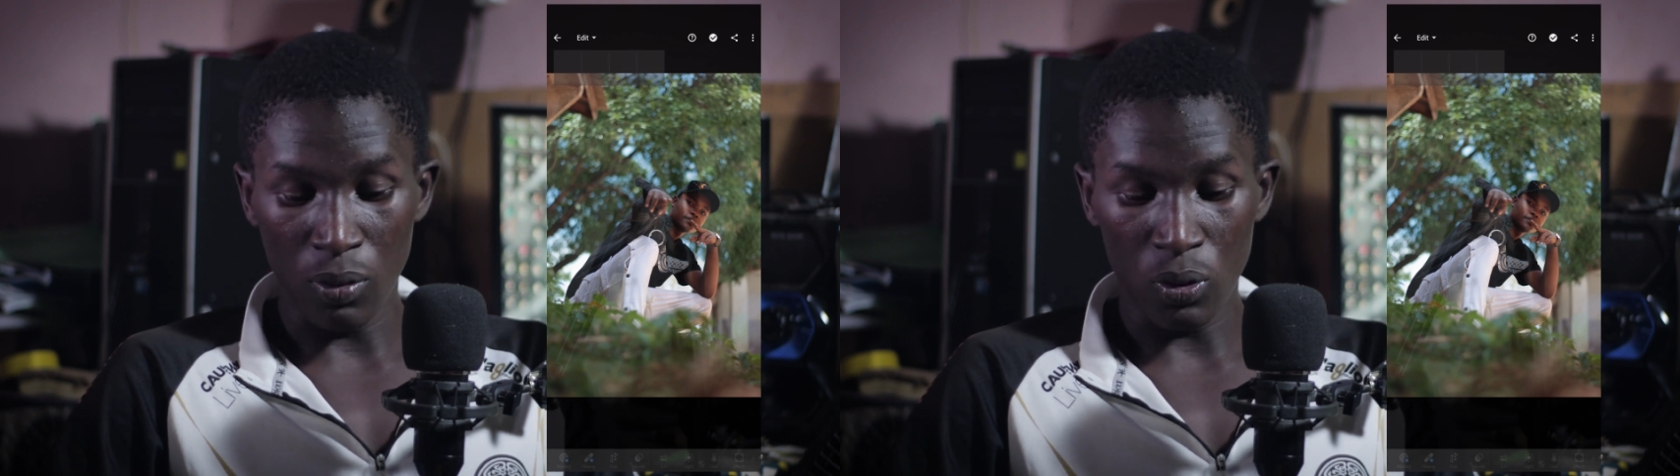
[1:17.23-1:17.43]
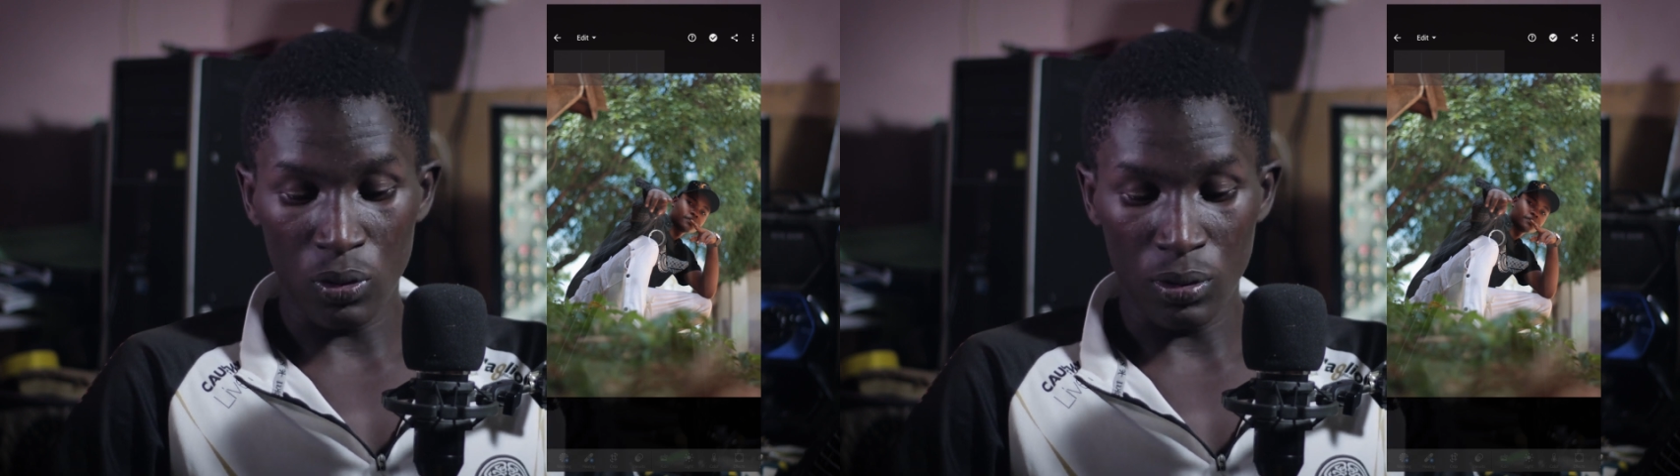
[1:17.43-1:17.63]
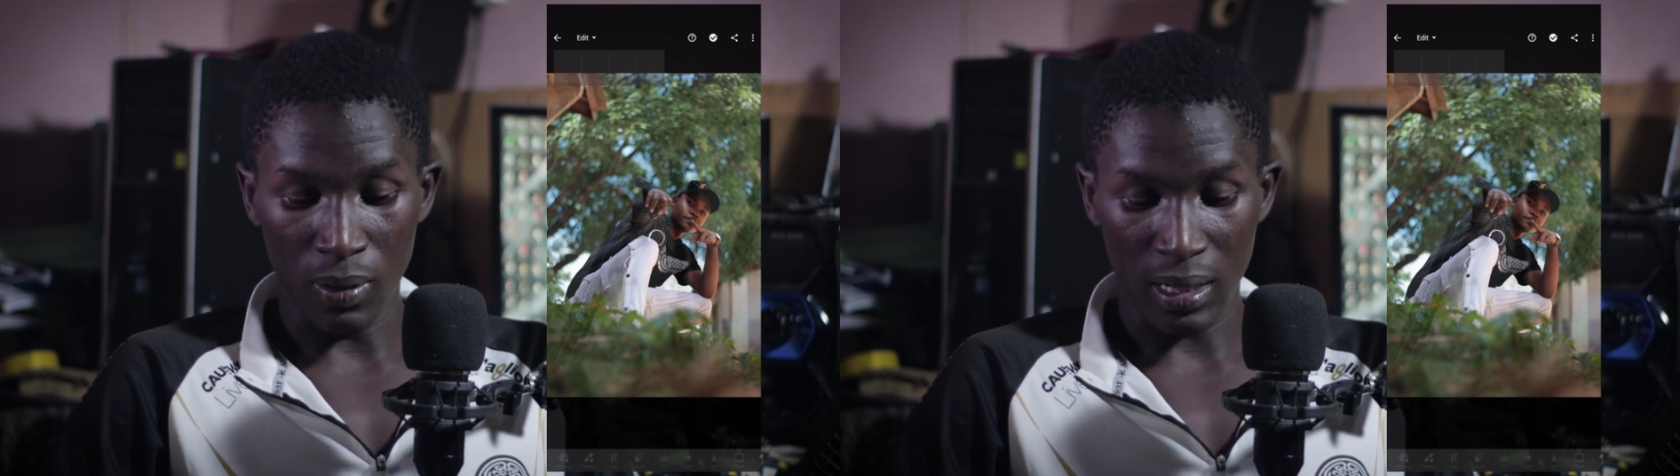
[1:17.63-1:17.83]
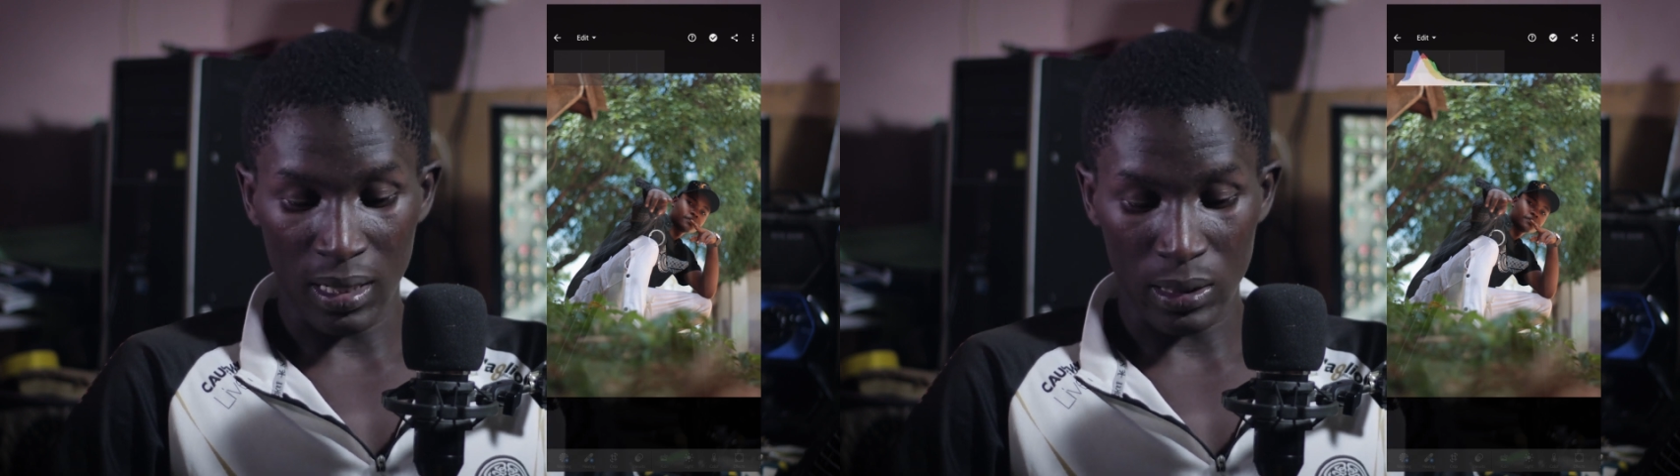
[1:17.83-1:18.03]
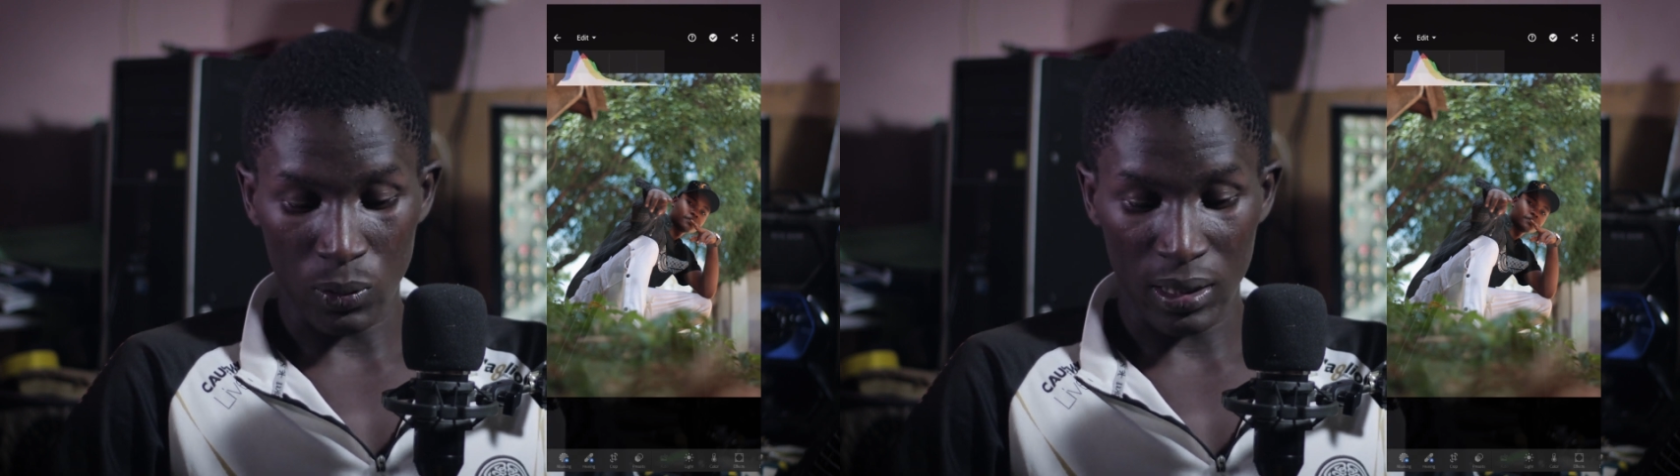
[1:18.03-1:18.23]
blues,
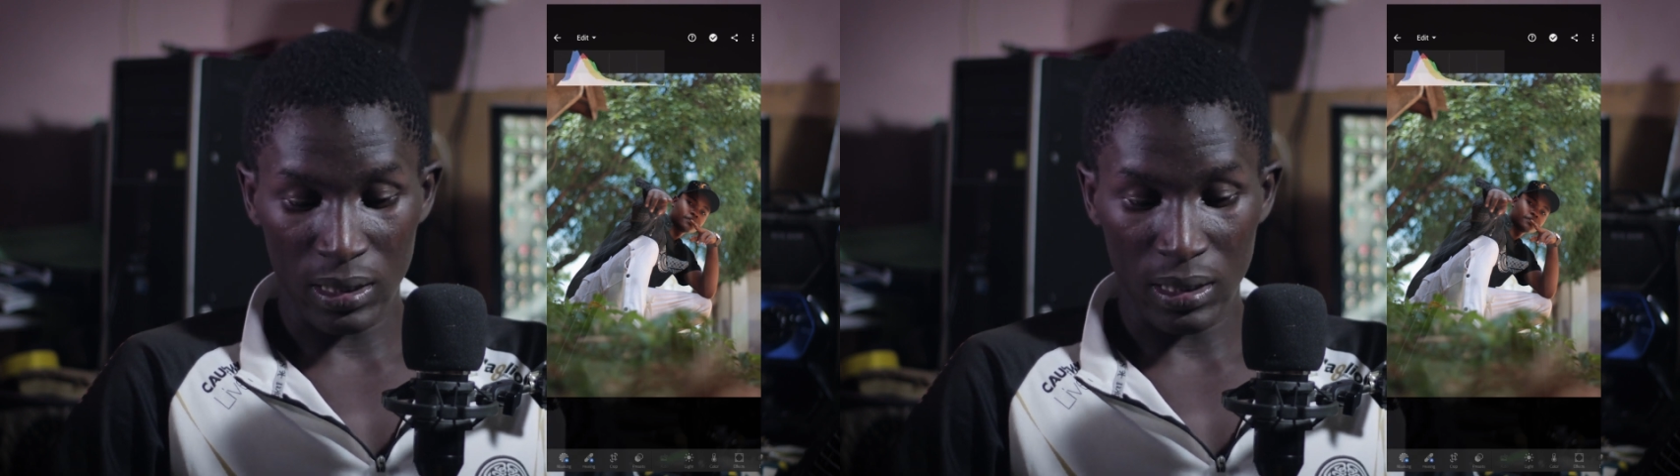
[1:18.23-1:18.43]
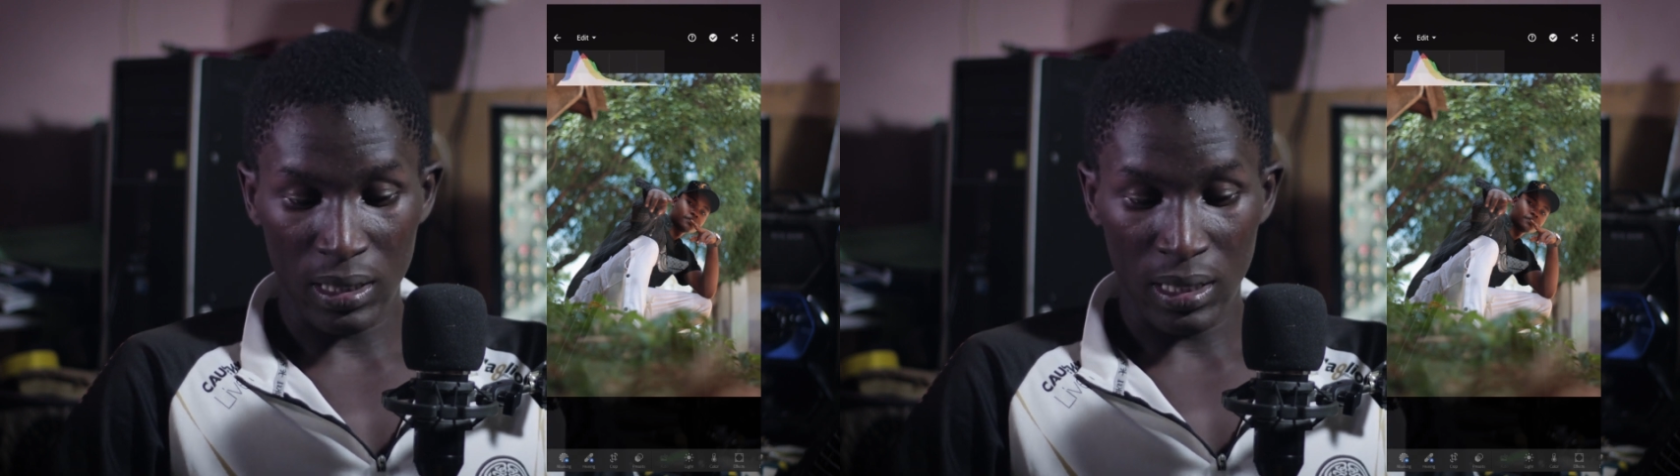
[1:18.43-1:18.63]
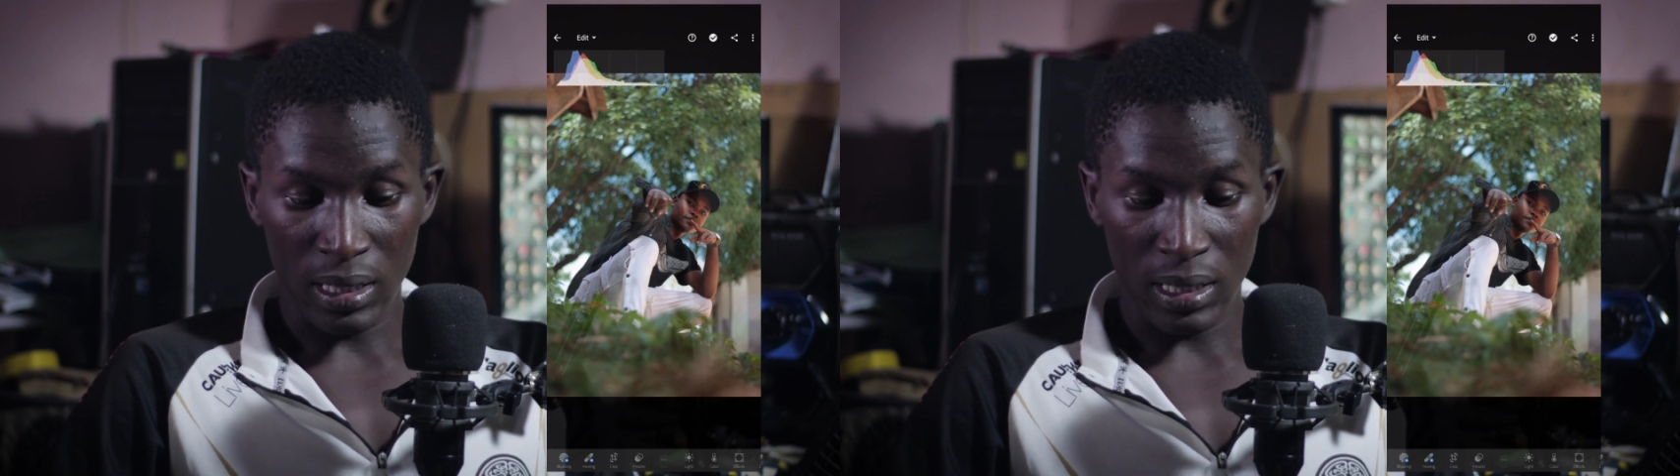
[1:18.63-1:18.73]
blacks, white,